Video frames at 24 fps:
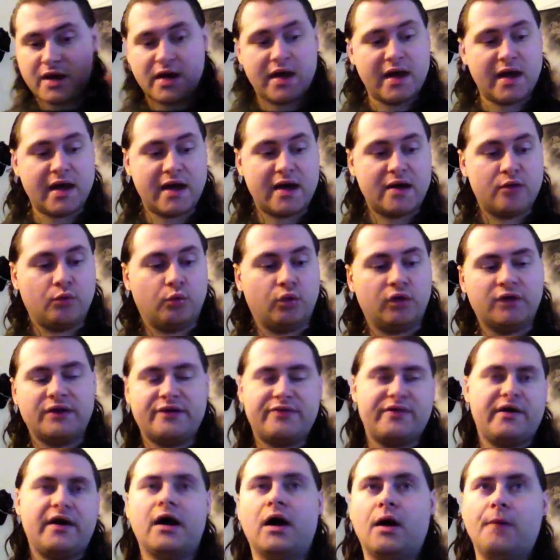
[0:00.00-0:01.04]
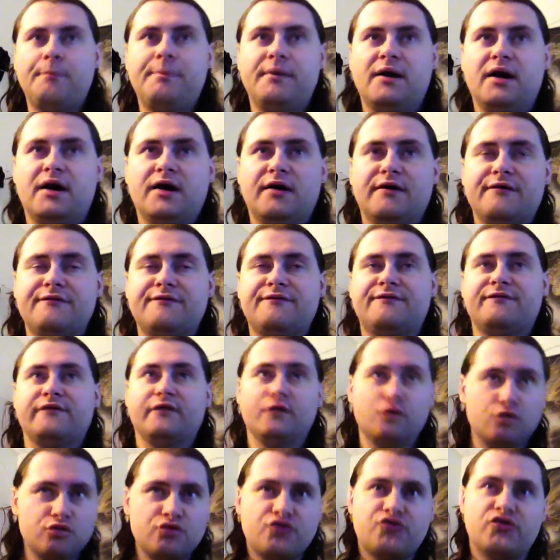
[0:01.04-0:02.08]
and wanted the help of
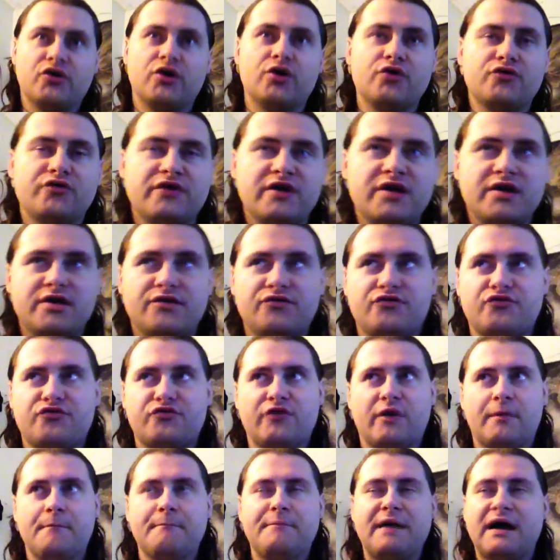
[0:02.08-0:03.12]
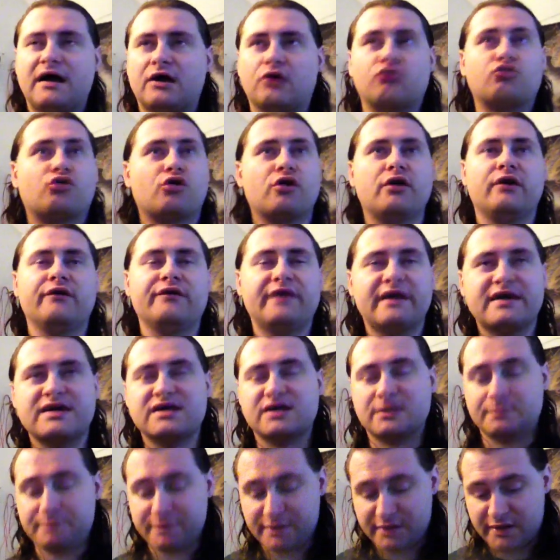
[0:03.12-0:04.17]
the Usos in some battle royal that he
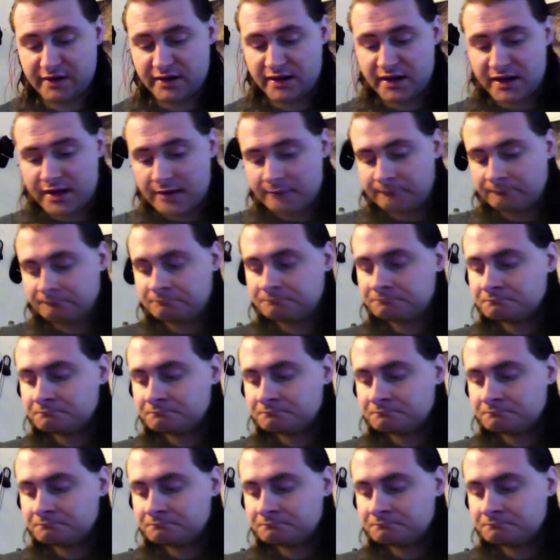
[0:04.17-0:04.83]
competed in.